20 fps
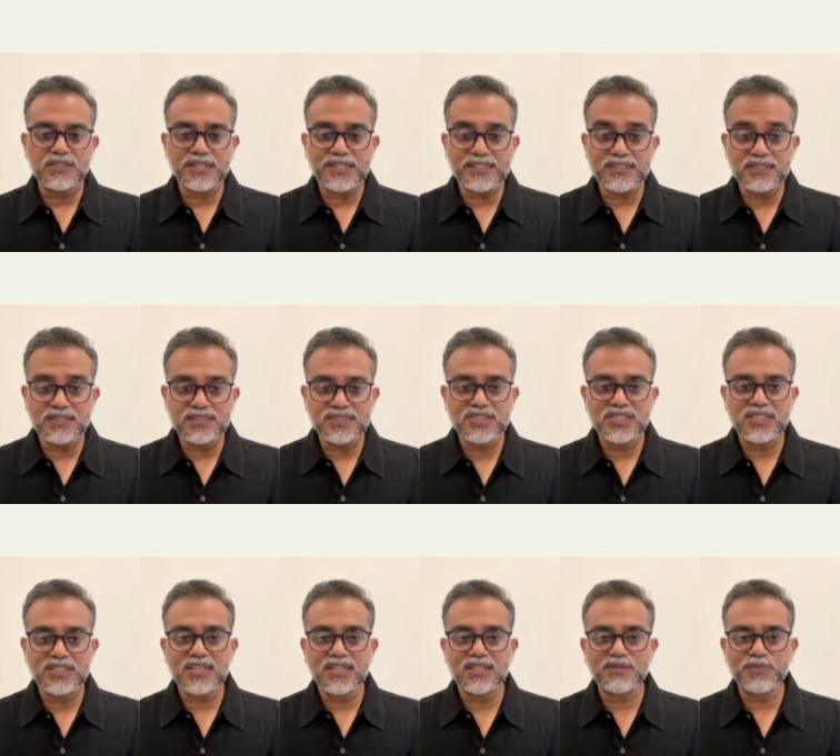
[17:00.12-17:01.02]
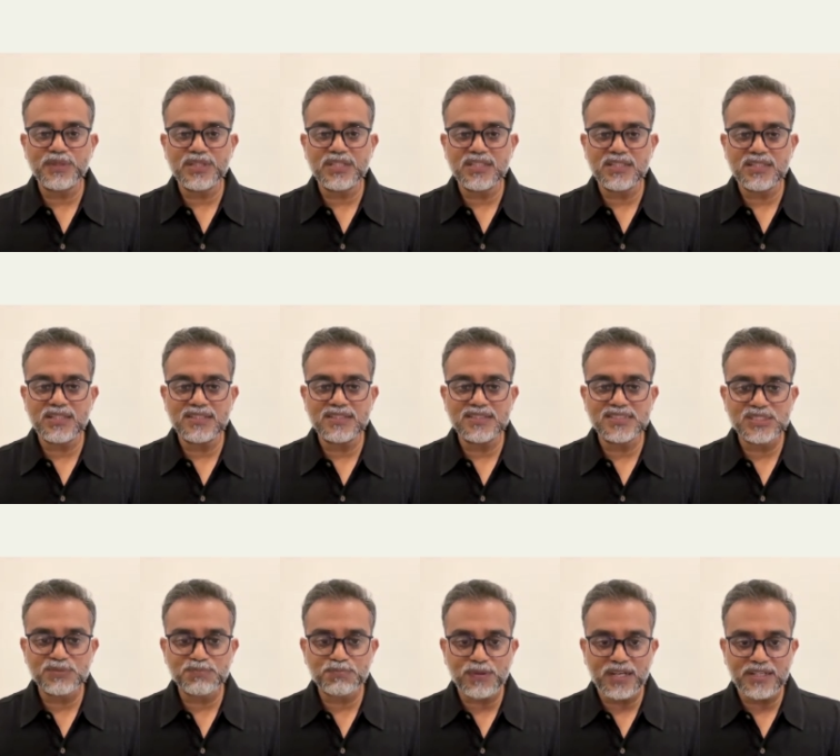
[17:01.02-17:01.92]
industry can be
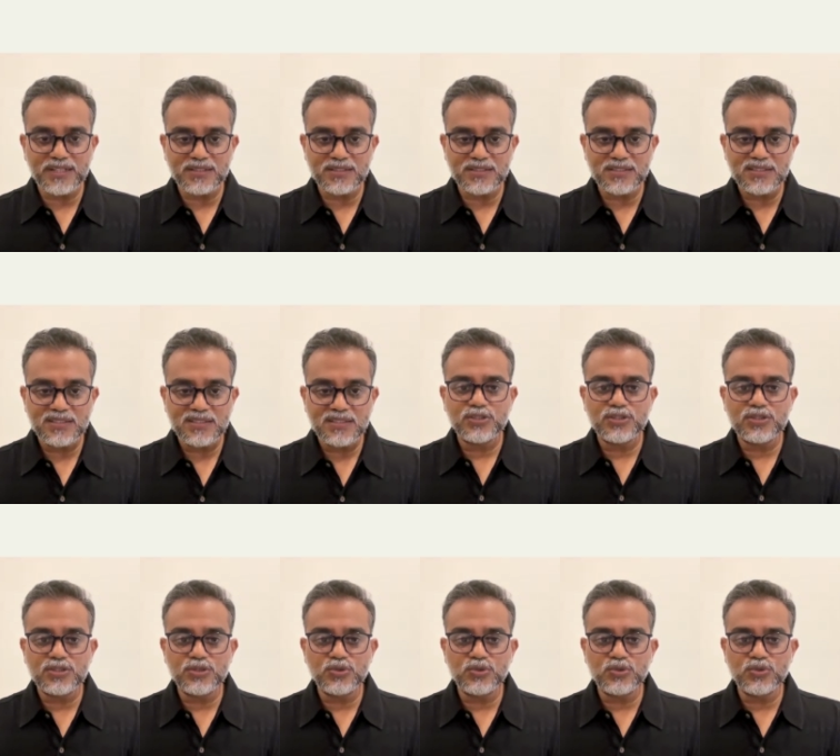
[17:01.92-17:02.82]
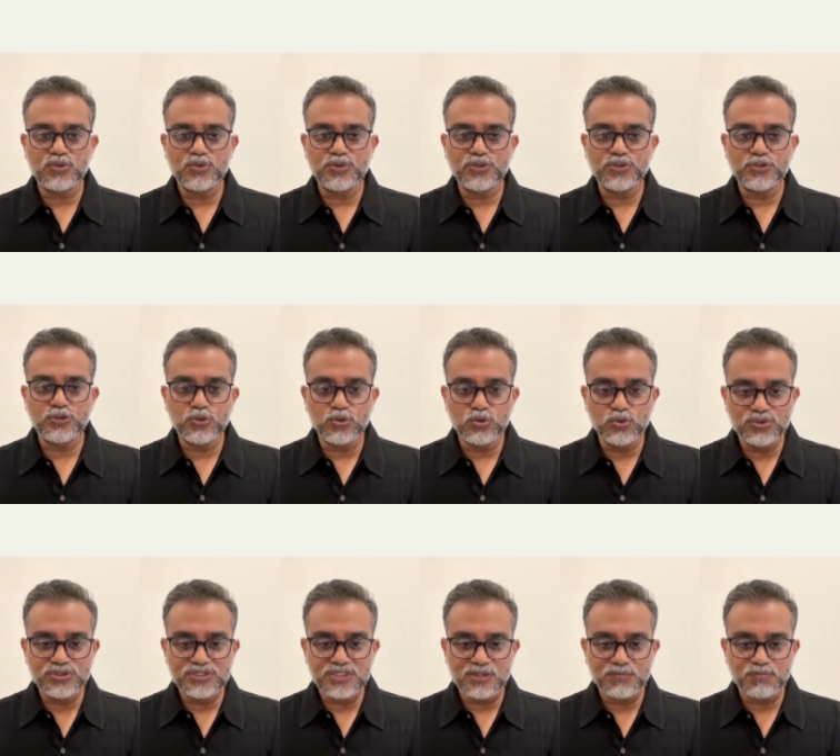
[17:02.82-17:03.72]
inspired to
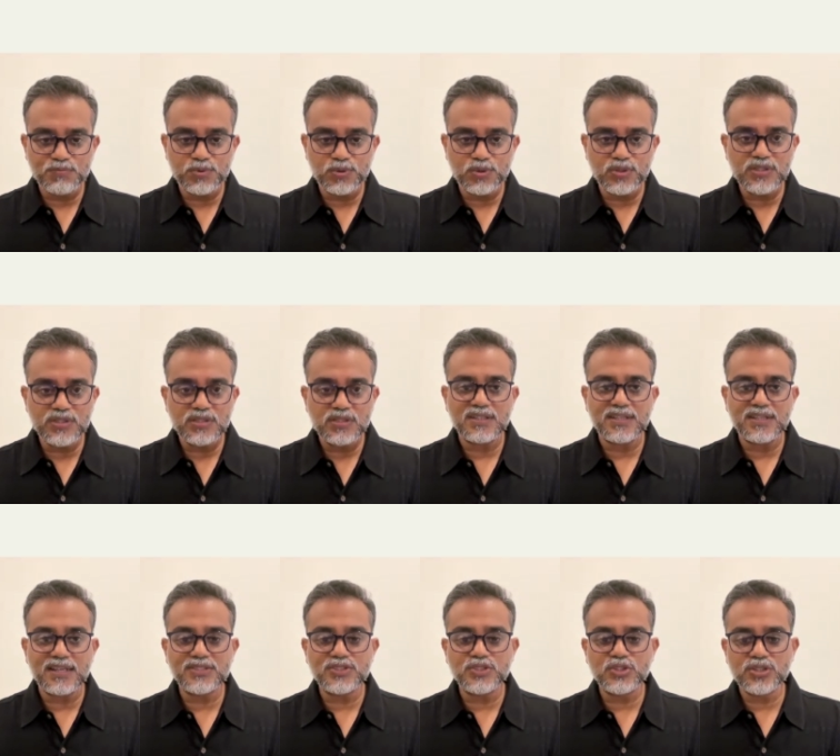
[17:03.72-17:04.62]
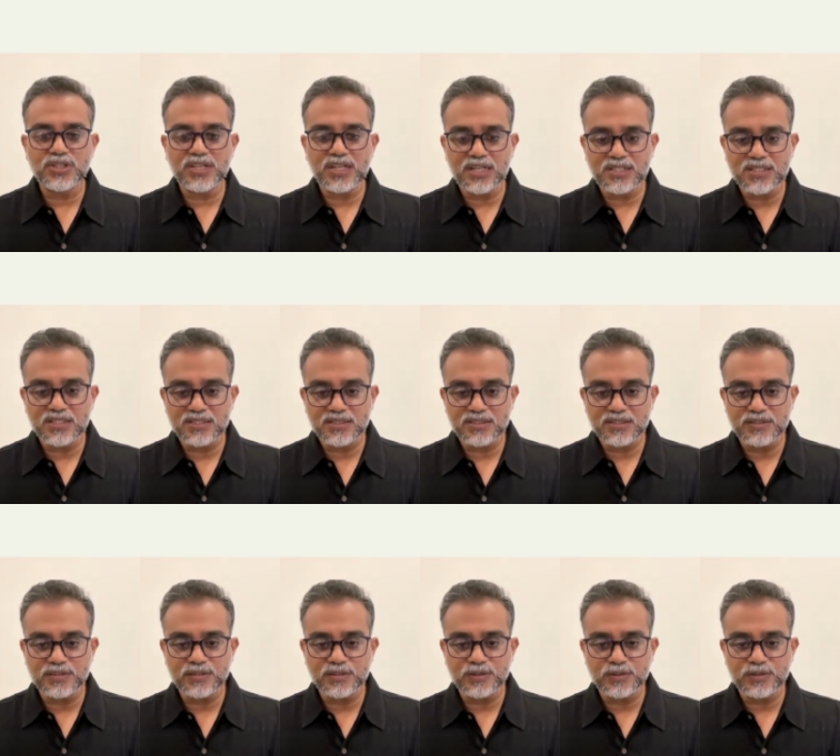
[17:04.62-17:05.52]
use the book educate
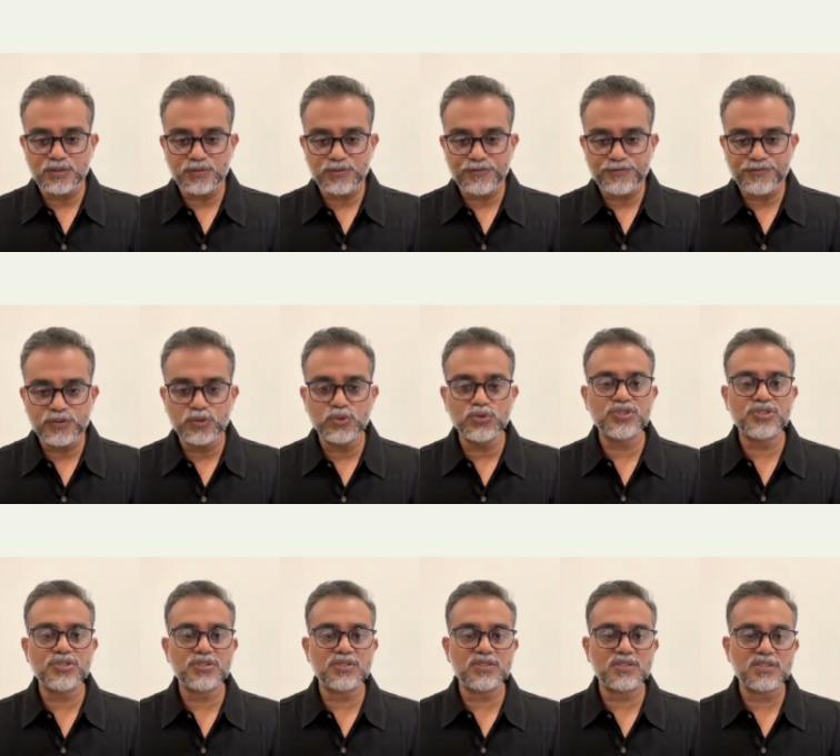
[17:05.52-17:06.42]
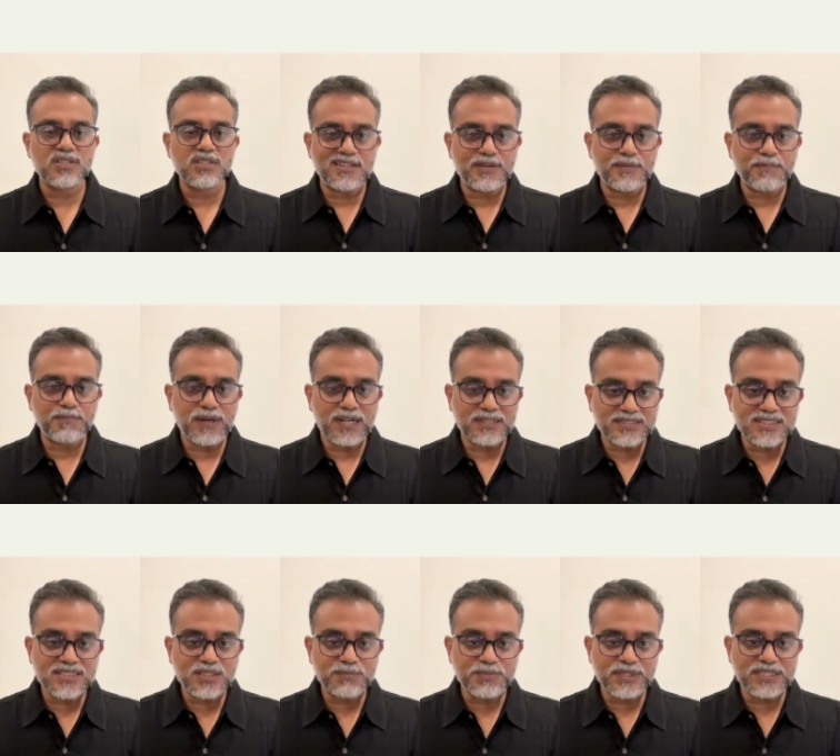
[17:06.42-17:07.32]
the future
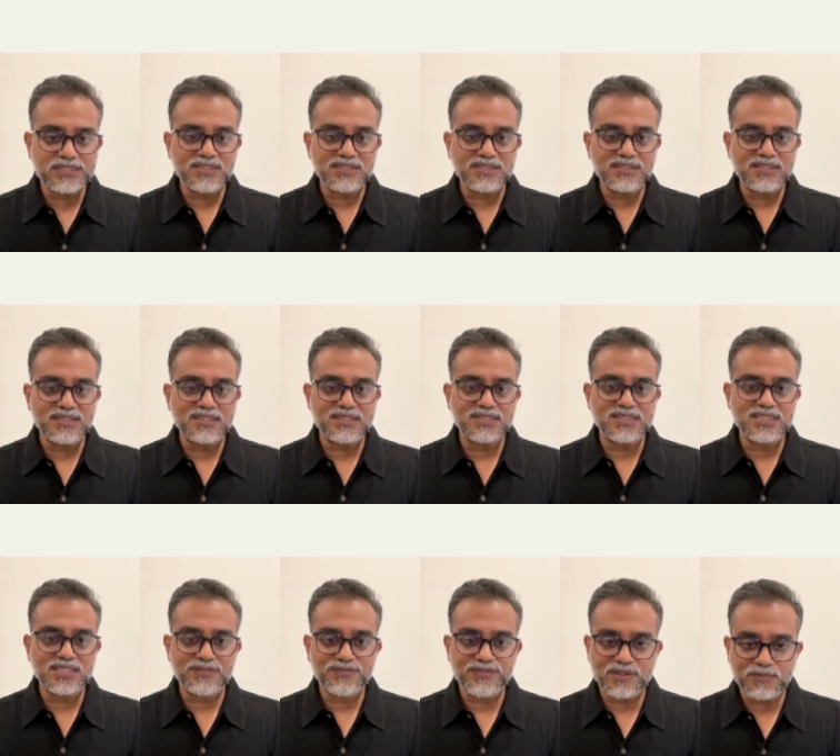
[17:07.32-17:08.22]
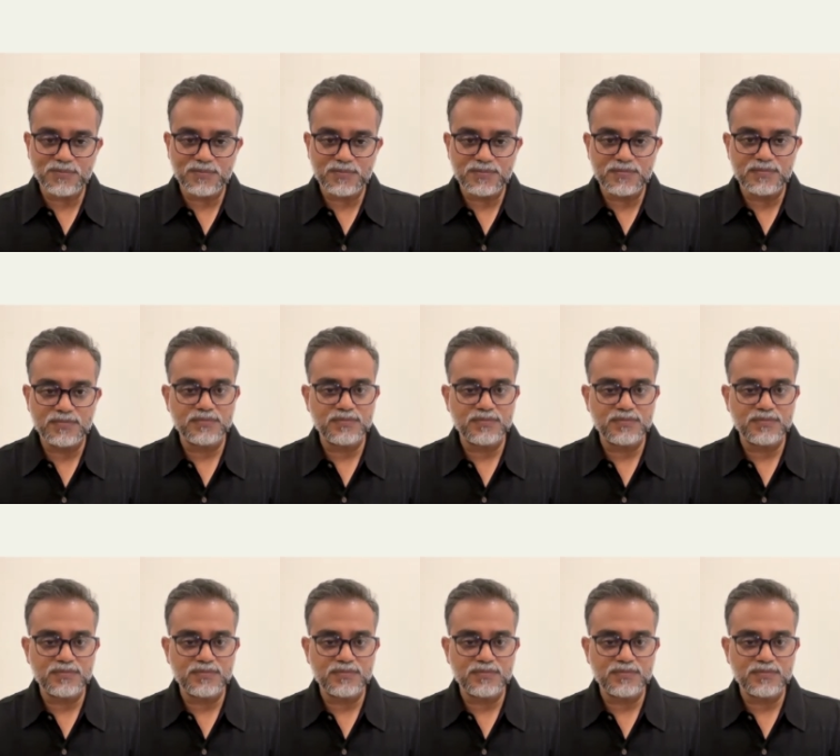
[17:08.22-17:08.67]
participants in the industry from